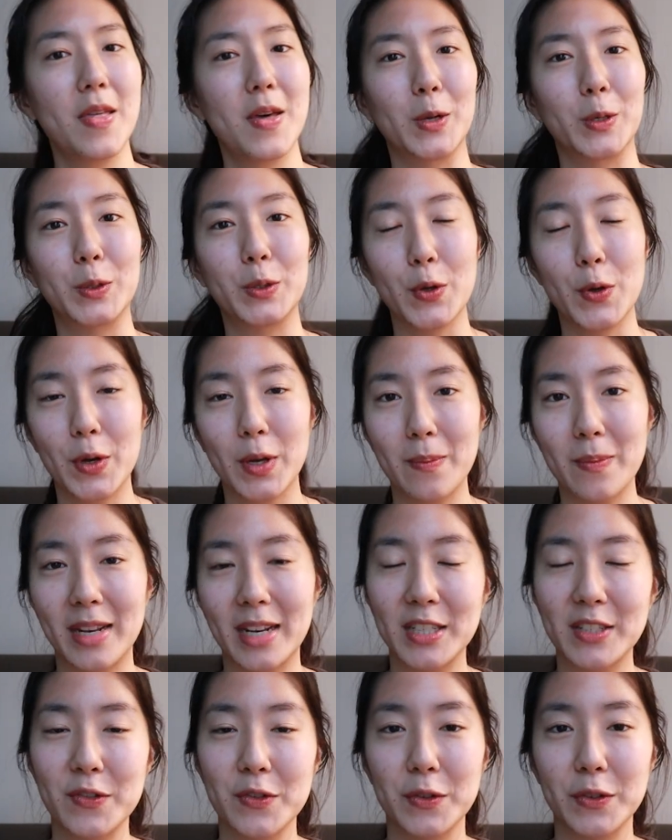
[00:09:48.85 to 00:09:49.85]
There's 30
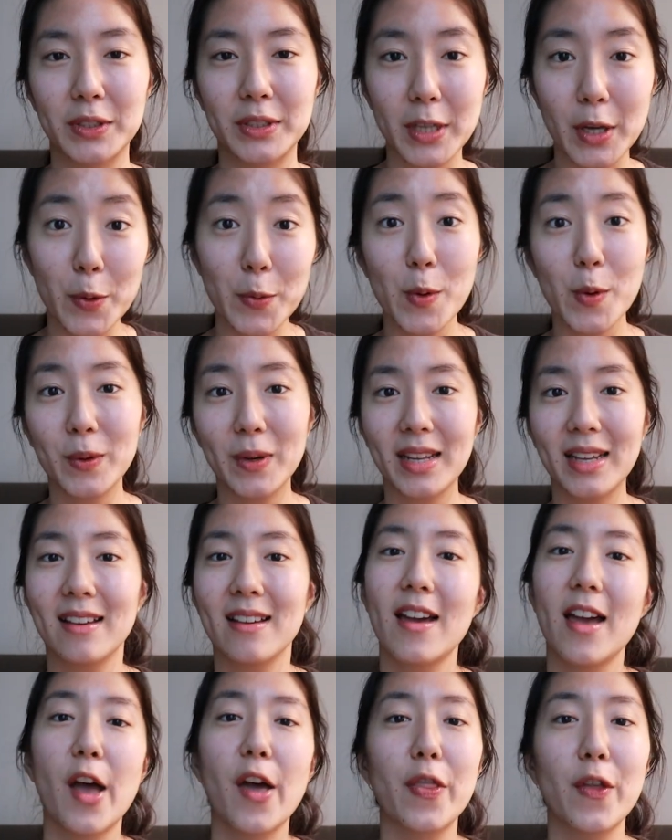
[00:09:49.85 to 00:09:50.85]
minutes for the ceremony,
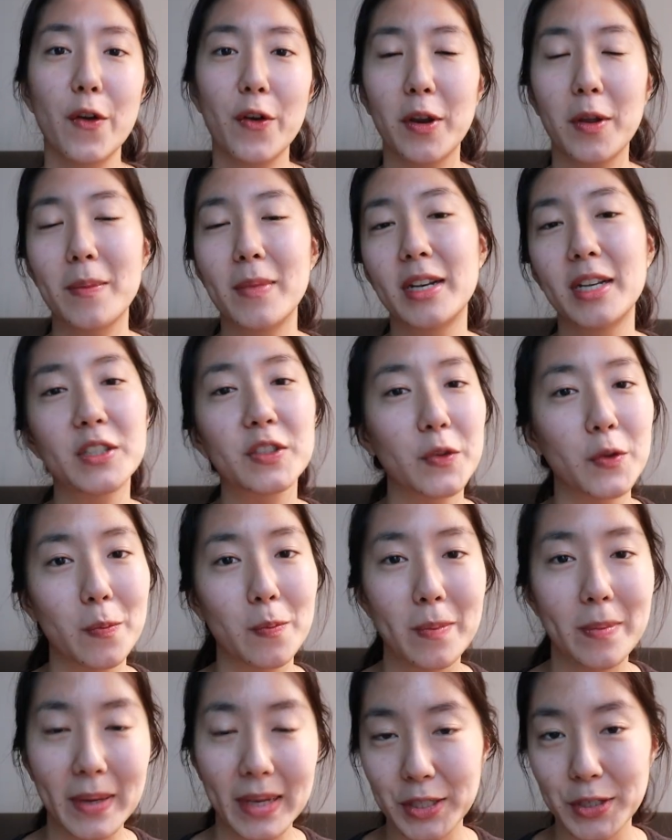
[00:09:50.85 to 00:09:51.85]
30 minutes for
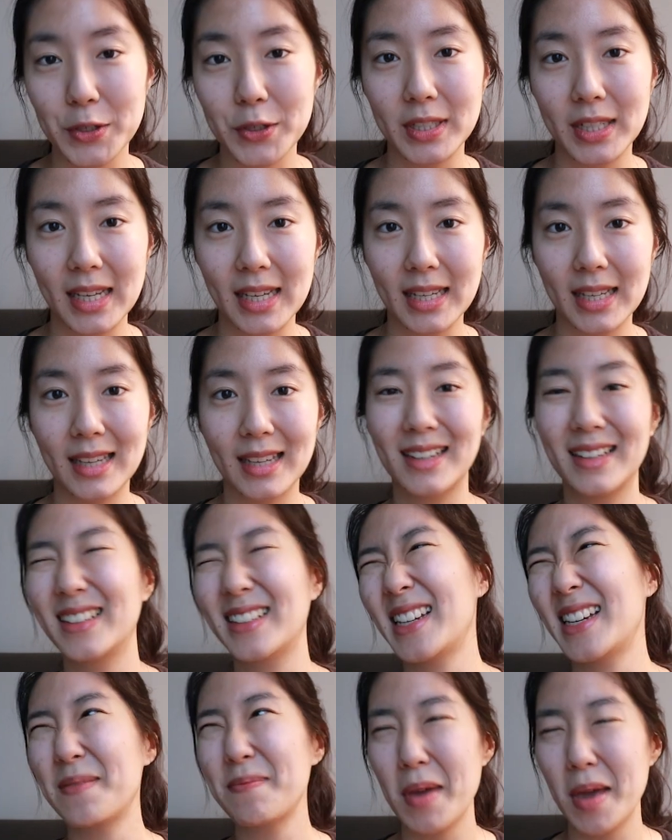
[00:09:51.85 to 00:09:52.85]
picture
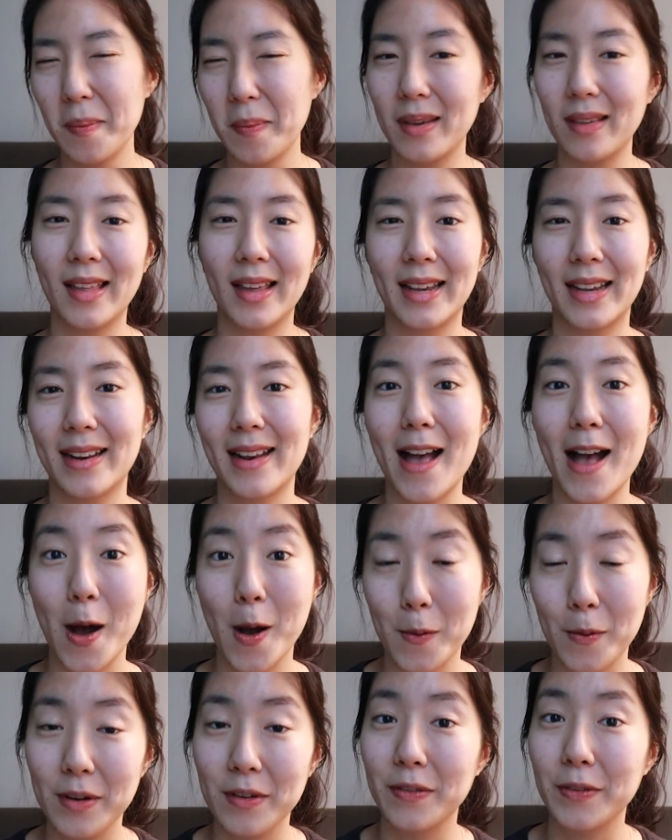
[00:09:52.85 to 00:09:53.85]
taking, and maybe like an
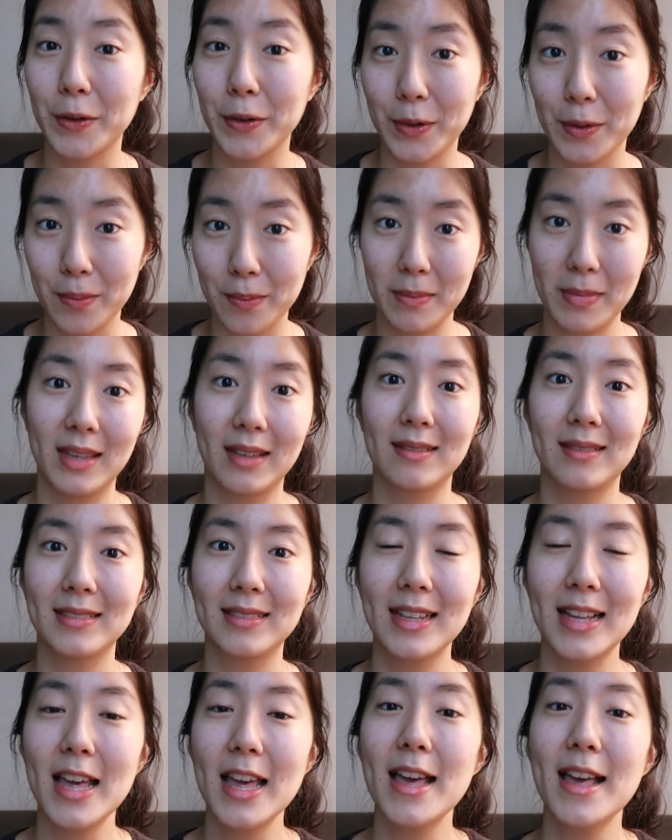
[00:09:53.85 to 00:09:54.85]
hour for your
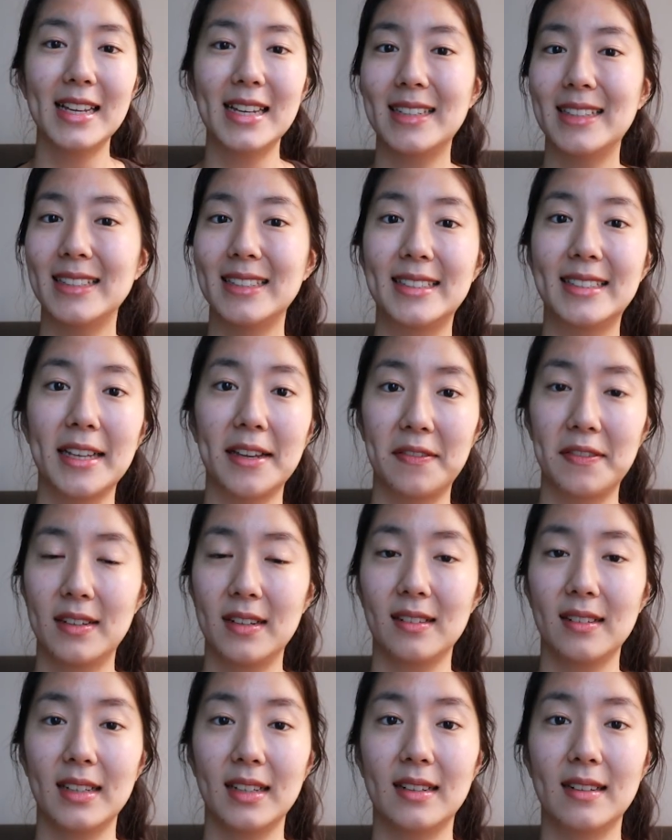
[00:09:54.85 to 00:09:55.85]
meal. It is
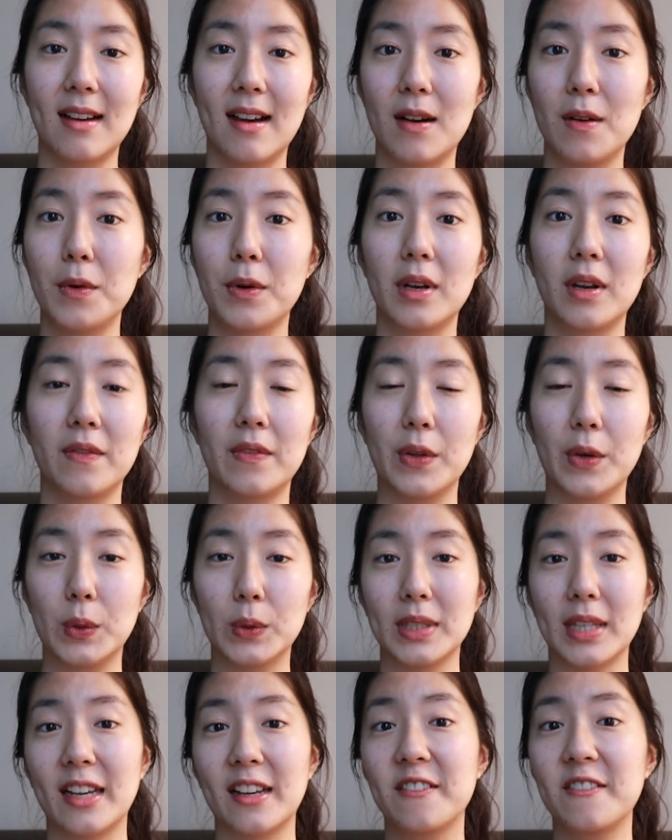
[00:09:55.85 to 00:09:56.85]
definitely not one of
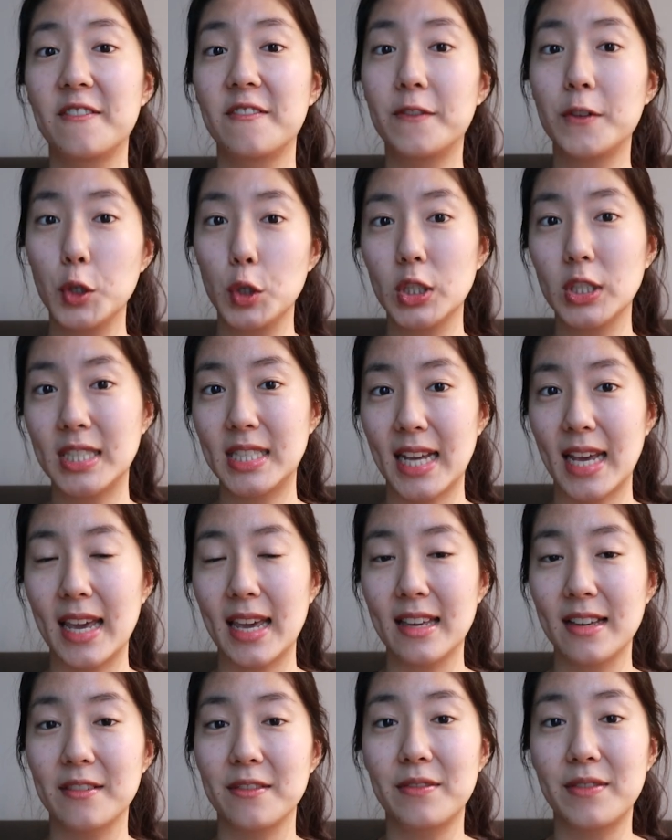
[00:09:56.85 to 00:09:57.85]
those like full
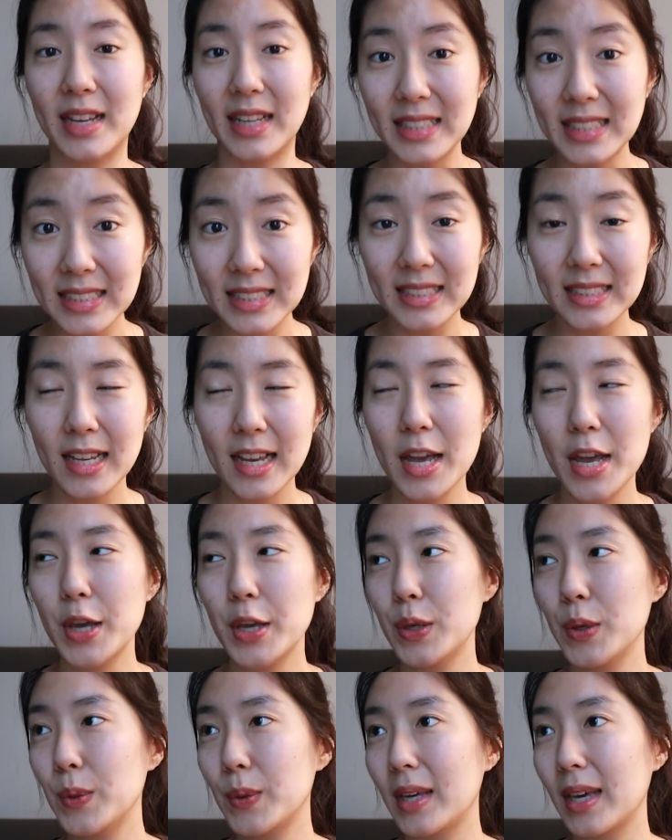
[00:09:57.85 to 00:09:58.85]
day events
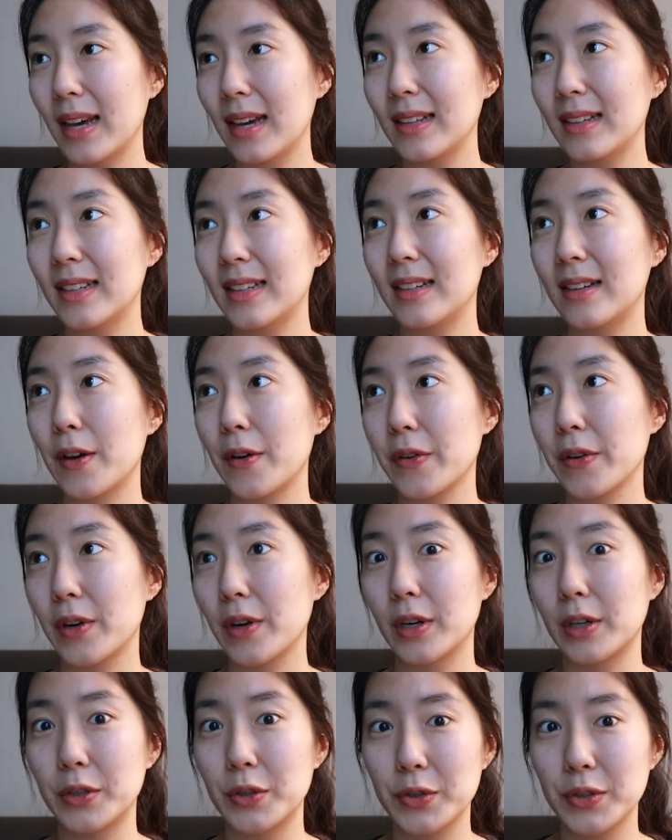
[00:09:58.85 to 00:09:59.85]
you get in other
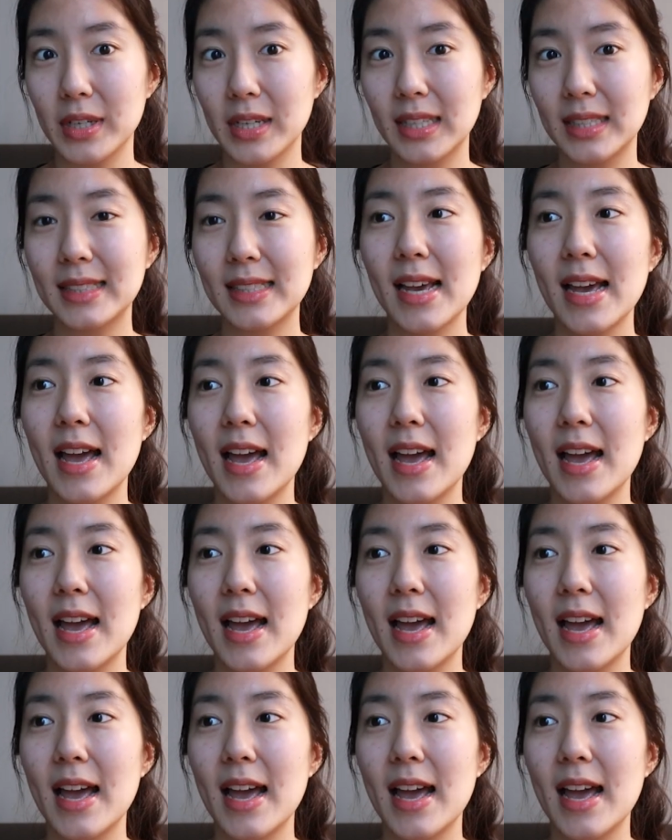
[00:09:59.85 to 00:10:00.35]
countries.